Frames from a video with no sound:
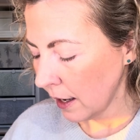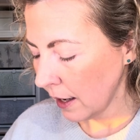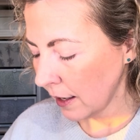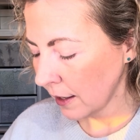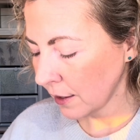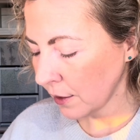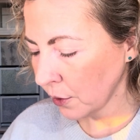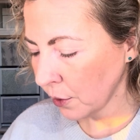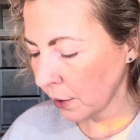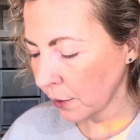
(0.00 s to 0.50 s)

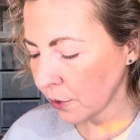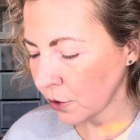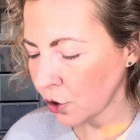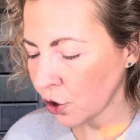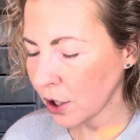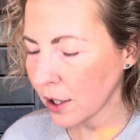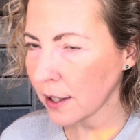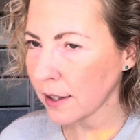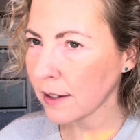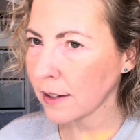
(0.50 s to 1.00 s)
And so I was
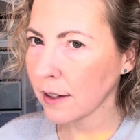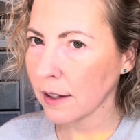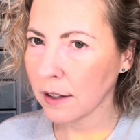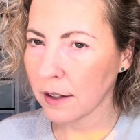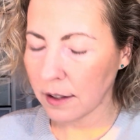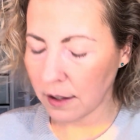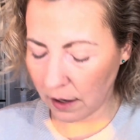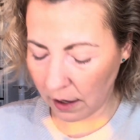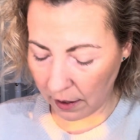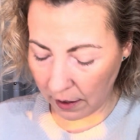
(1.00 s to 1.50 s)
just
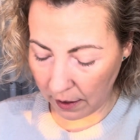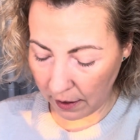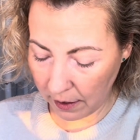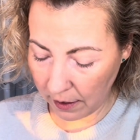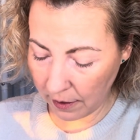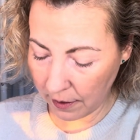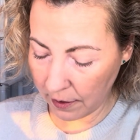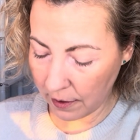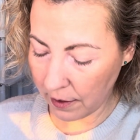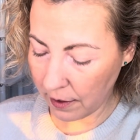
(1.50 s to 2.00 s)

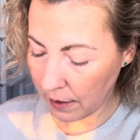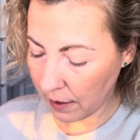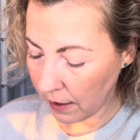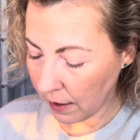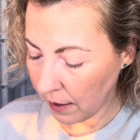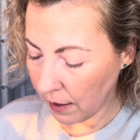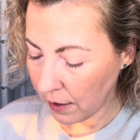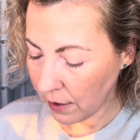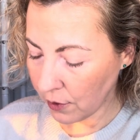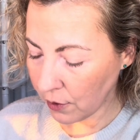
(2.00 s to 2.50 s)

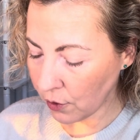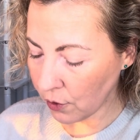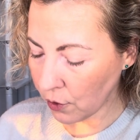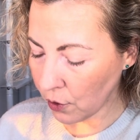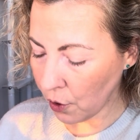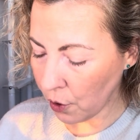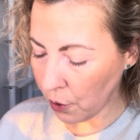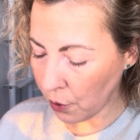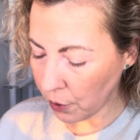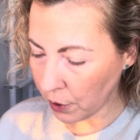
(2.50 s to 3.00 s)

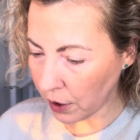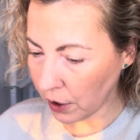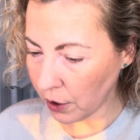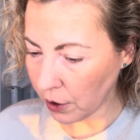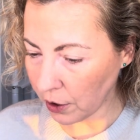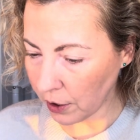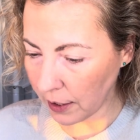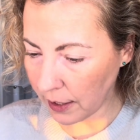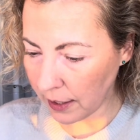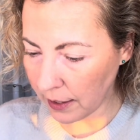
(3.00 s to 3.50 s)
so
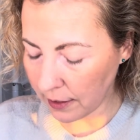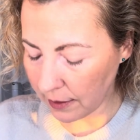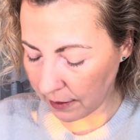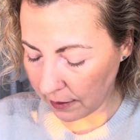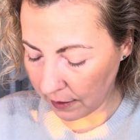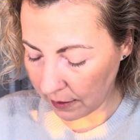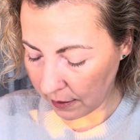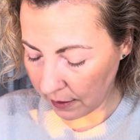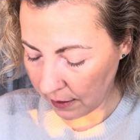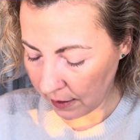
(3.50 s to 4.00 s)

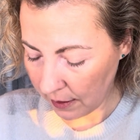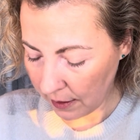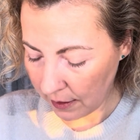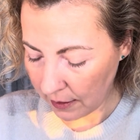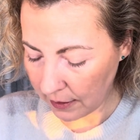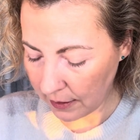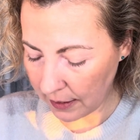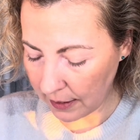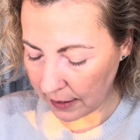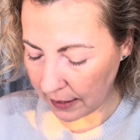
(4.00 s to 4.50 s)
curious
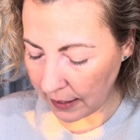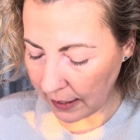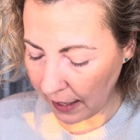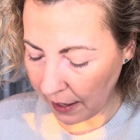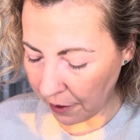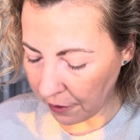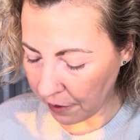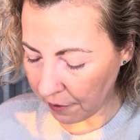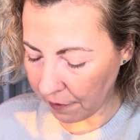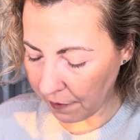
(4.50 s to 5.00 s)
to see
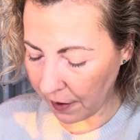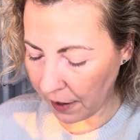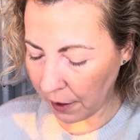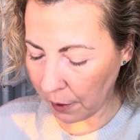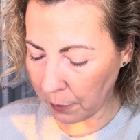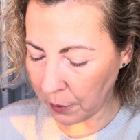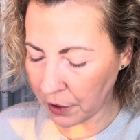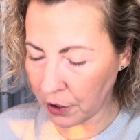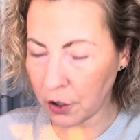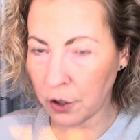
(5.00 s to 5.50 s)
how the Fair
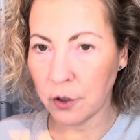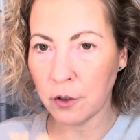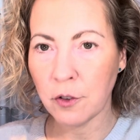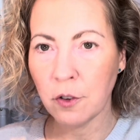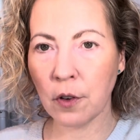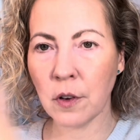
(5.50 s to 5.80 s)
would do.